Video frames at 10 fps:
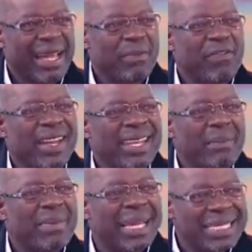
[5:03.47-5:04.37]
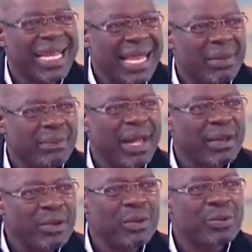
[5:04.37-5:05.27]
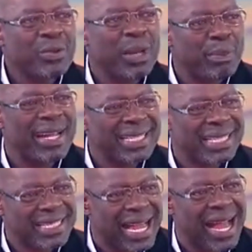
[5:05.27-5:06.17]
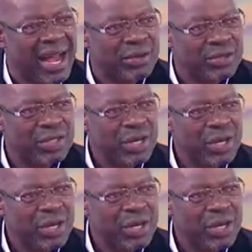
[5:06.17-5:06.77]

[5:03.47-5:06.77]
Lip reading: fundamentally by those who were pointed out